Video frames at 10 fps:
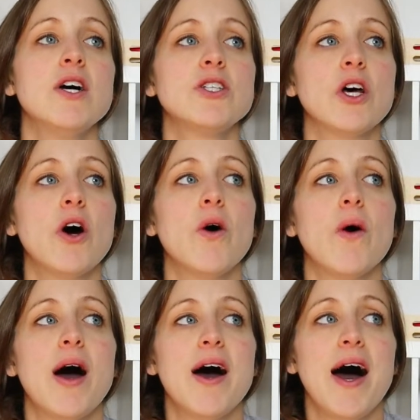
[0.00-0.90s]

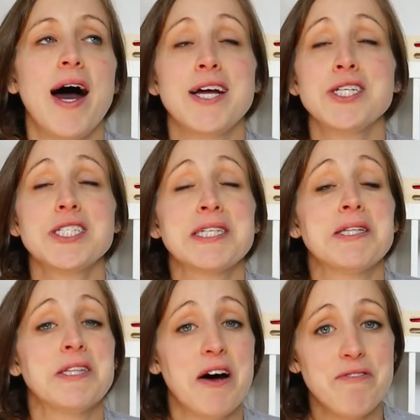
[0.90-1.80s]
So I just
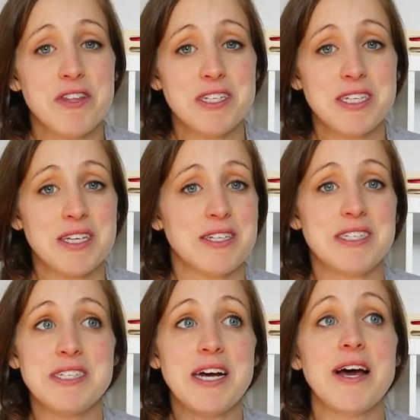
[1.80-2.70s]
love this
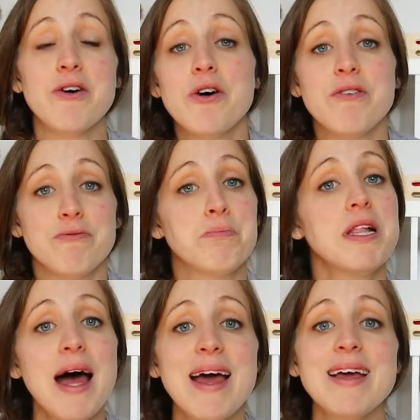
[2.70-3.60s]
style of
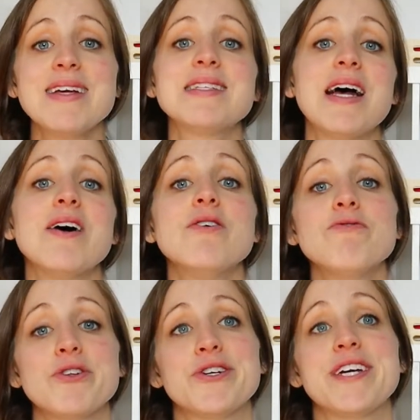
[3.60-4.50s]
play, style
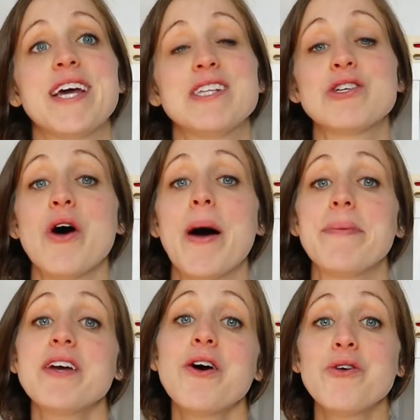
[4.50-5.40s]
of learning, and so I'm
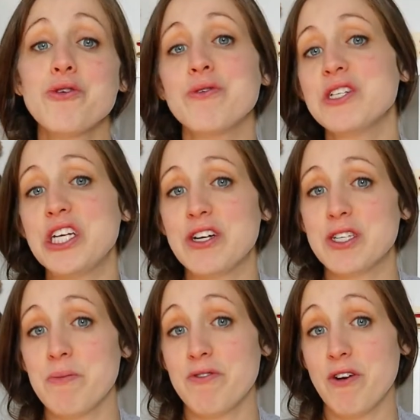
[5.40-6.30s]
going to go through and share
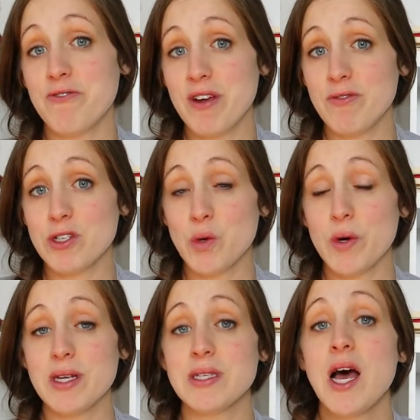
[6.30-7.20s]
some of our favorite
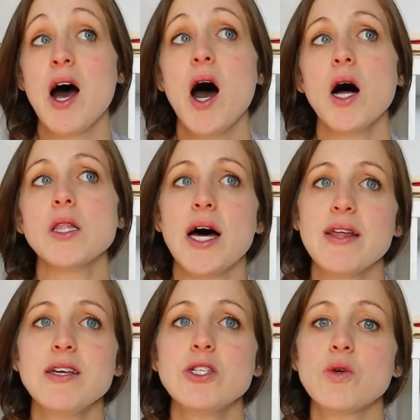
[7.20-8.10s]
toys. A lot
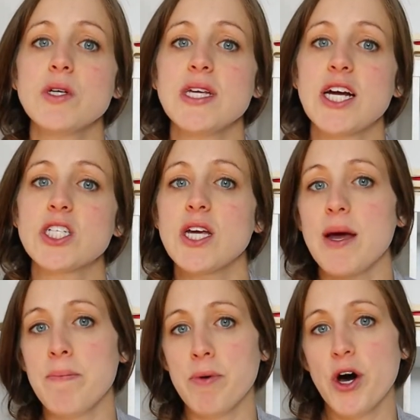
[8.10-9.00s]
of these toys actually
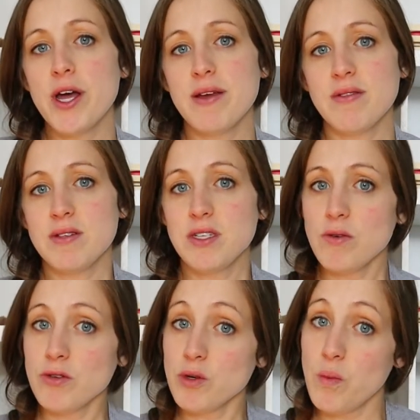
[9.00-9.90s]
I bought in the
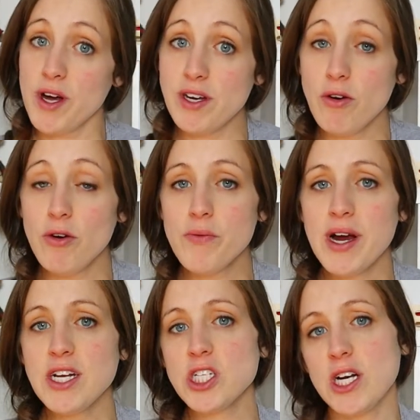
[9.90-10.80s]
0 to 1 year old
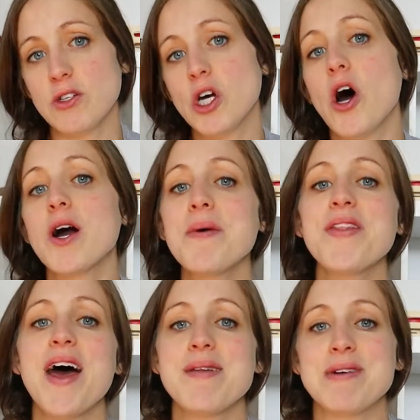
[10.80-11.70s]
range, and I'll talk about
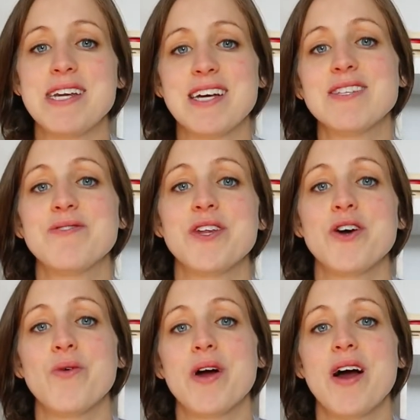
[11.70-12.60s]
that in my next
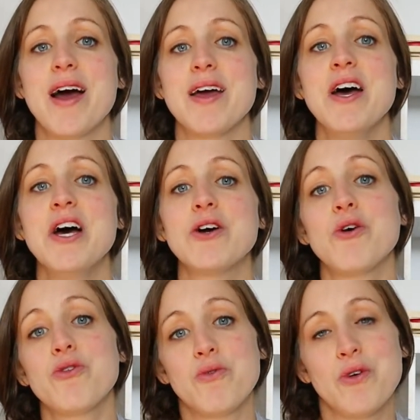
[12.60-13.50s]
video where I
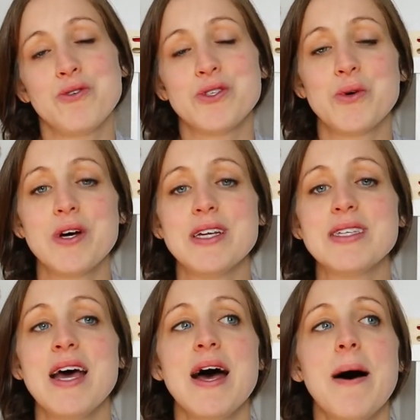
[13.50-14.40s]
go through those
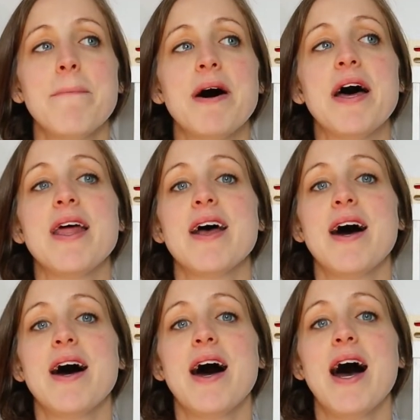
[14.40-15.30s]
toys, but
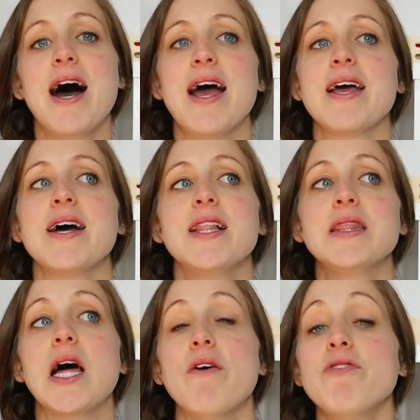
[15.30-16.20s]
I
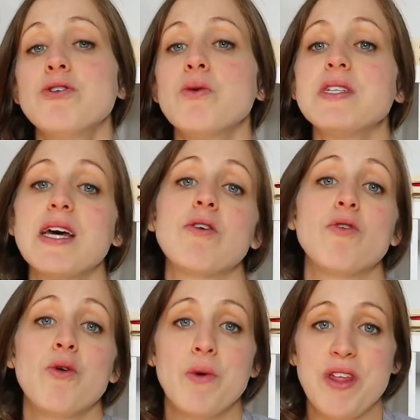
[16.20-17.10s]
love the toys that
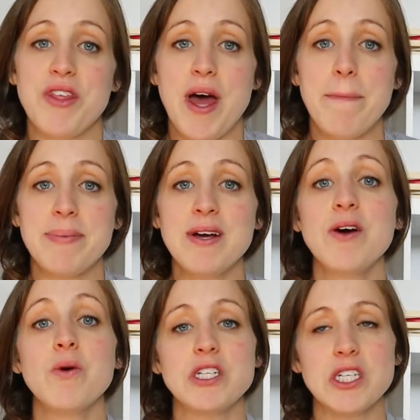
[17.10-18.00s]
grow with them,
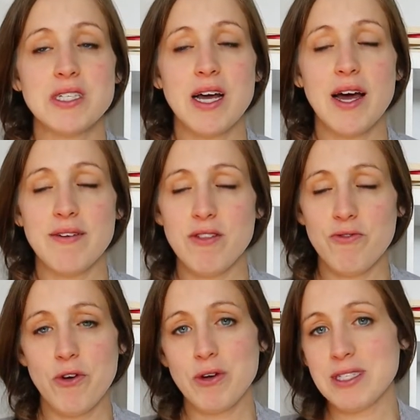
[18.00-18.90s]
which is kind of the
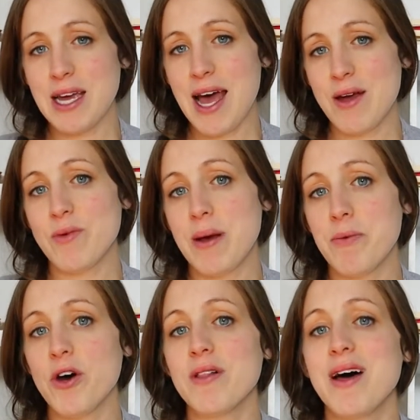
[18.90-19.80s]
focus I had when I
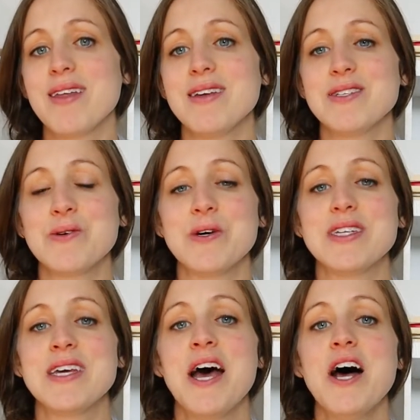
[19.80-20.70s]
bought a lot of these
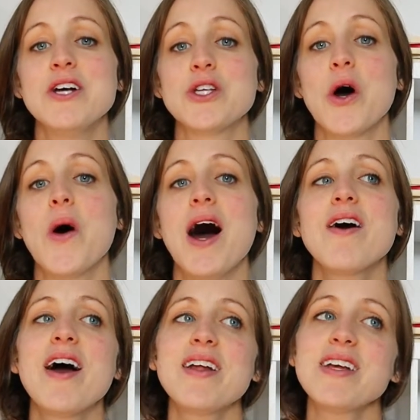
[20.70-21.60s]
toys. So
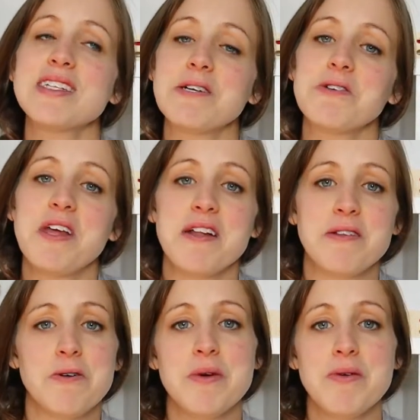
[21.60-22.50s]
I'll kind of touch on that a
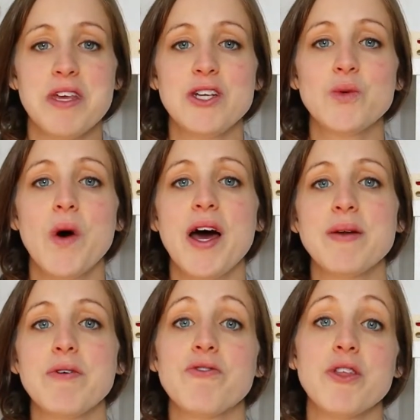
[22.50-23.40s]
little bit with each
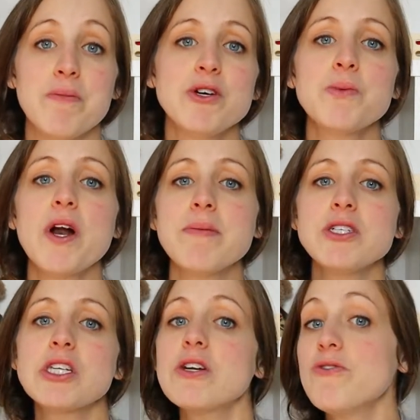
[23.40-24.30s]
one, but for the most part I'm
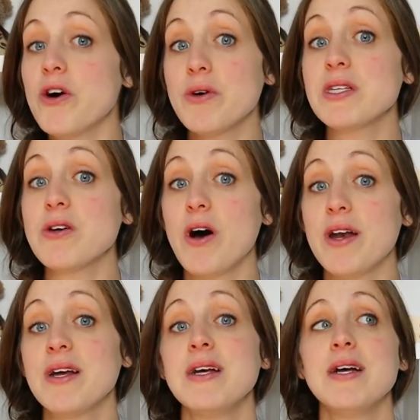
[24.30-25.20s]
just going to focus on